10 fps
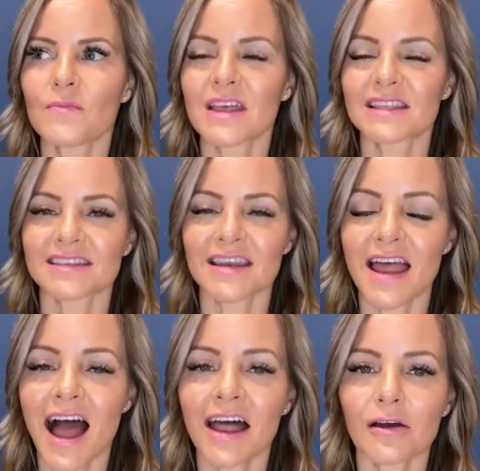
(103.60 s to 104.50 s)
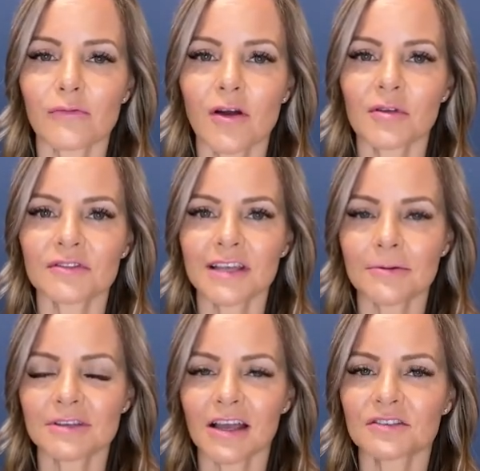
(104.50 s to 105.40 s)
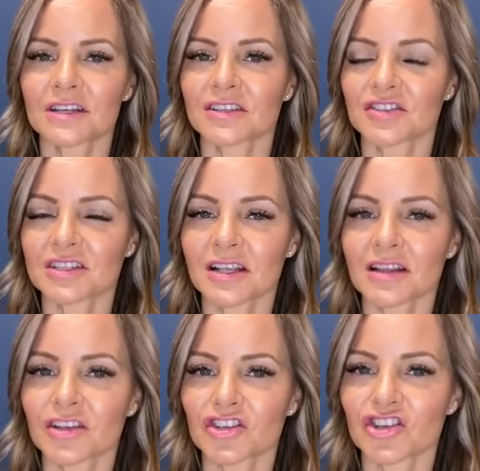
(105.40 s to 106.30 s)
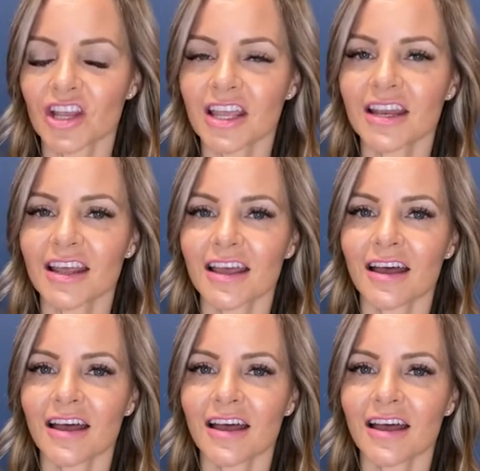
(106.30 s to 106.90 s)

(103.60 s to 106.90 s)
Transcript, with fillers: it's not a form of sabotage and it's just a legit,